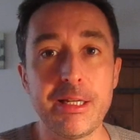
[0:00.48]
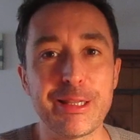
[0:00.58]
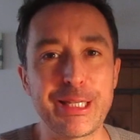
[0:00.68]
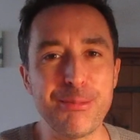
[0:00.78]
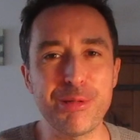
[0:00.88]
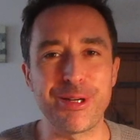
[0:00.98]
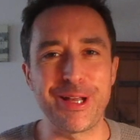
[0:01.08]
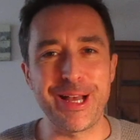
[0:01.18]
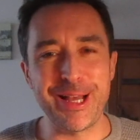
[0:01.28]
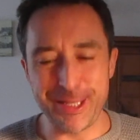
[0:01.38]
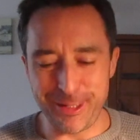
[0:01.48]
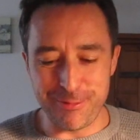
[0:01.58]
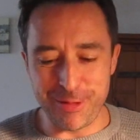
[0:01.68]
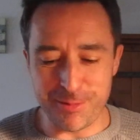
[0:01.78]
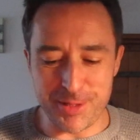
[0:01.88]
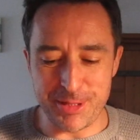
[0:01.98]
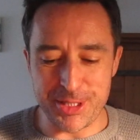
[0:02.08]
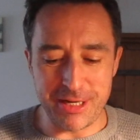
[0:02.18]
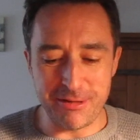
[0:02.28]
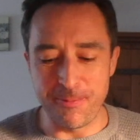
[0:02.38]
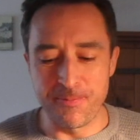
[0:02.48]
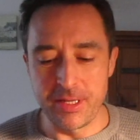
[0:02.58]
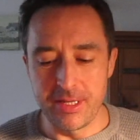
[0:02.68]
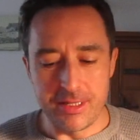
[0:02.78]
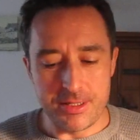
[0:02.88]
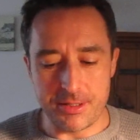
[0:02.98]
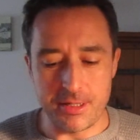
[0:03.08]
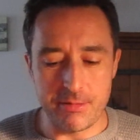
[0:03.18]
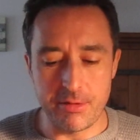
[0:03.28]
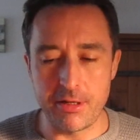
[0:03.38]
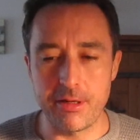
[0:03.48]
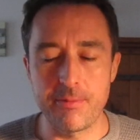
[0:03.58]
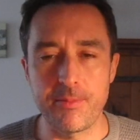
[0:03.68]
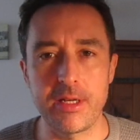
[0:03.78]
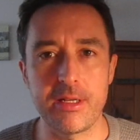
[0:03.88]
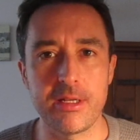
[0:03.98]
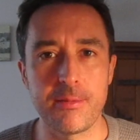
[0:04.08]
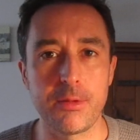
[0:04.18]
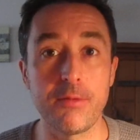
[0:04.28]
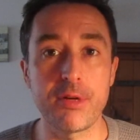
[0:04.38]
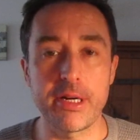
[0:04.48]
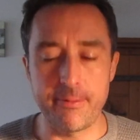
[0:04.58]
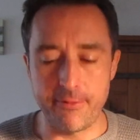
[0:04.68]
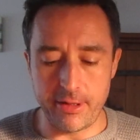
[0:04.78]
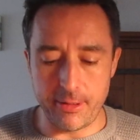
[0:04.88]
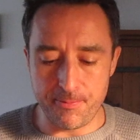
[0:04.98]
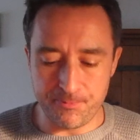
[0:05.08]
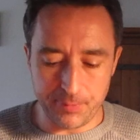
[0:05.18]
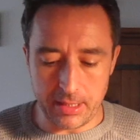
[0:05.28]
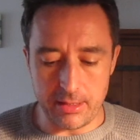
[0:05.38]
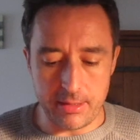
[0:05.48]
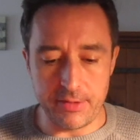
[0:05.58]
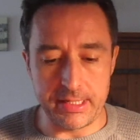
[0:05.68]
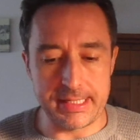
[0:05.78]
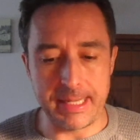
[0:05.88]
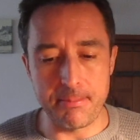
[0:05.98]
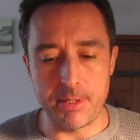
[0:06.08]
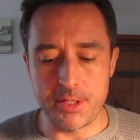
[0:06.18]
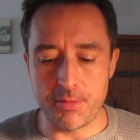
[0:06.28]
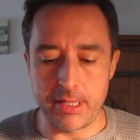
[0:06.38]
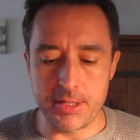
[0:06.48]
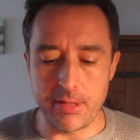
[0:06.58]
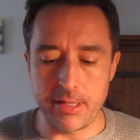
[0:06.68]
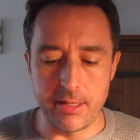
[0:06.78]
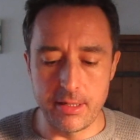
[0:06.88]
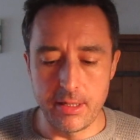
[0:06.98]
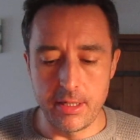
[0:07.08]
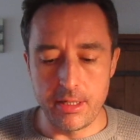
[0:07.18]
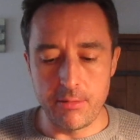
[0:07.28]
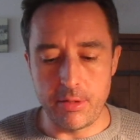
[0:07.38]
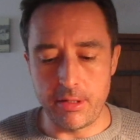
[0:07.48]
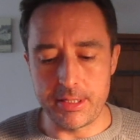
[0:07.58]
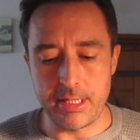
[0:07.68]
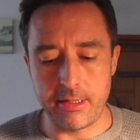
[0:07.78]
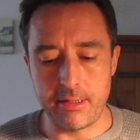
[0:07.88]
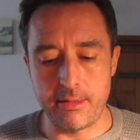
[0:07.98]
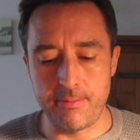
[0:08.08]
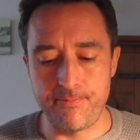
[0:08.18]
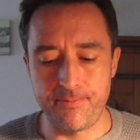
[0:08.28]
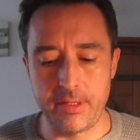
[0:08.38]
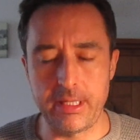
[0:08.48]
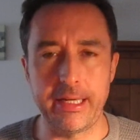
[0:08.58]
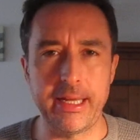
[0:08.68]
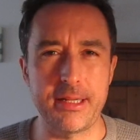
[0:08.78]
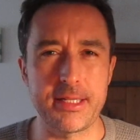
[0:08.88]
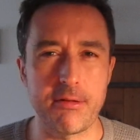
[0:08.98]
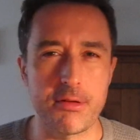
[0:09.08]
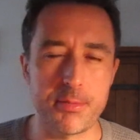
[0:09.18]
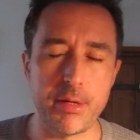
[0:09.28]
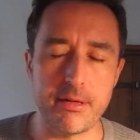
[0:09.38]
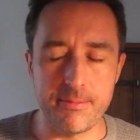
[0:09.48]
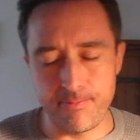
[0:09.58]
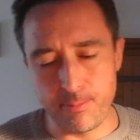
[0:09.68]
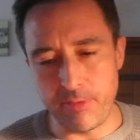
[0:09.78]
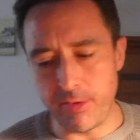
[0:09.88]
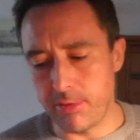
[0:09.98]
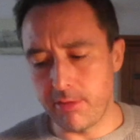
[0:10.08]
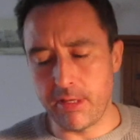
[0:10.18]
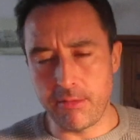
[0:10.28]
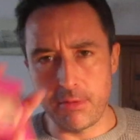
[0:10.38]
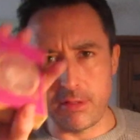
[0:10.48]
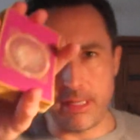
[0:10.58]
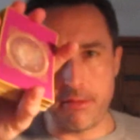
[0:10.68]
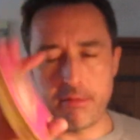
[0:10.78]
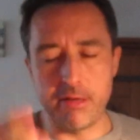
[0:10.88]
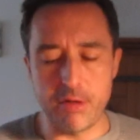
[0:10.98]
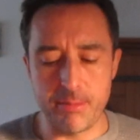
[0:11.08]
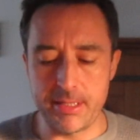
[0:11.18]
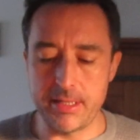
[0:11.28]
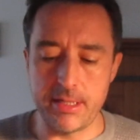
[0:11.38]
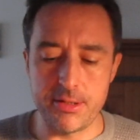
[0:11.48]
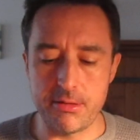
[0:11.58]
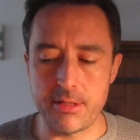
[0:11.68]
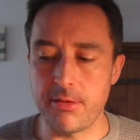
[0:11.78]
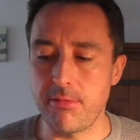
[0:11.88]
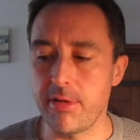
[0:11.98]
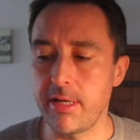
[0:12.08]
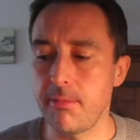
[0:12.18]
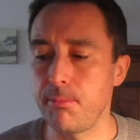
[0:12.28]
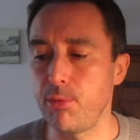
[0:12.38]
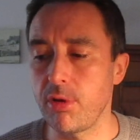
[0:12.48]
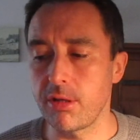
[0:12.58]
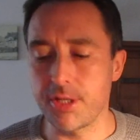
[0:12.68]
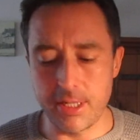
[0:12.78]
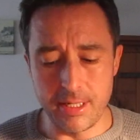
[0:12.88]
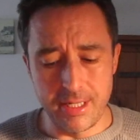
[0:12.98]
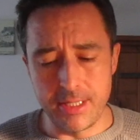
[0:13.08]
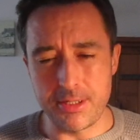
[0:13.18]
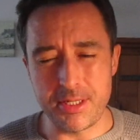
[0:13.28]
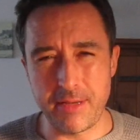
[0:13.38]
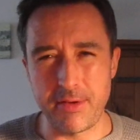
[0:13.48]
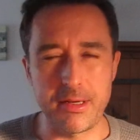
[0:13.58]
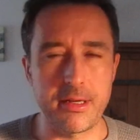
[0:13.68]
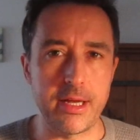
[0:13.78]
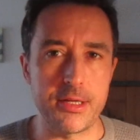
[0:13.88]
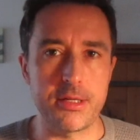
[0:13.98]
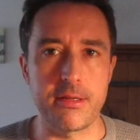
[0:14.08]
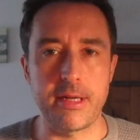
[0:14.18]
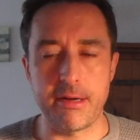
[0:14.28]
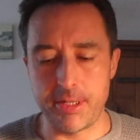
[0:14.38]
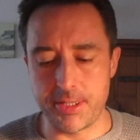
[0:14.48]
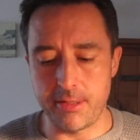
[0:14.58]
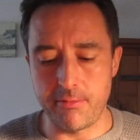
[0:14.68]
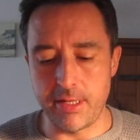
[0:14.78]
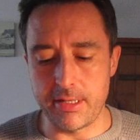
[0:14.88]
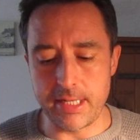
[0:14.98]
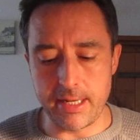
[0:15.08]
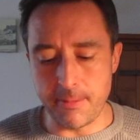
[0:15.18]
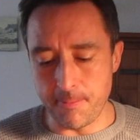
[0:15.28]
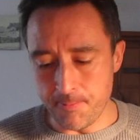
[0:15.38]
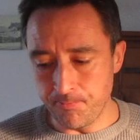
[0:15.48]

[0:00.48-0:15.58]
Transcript: Libra, hi, welcome to my channel. So today we've got a love reading for you for December 2020. We're going to take a 9-card tarot spread. Before we do that, we'll take 3 romance angels and 3 moonology, just to give an indication of the direction the reading's heading.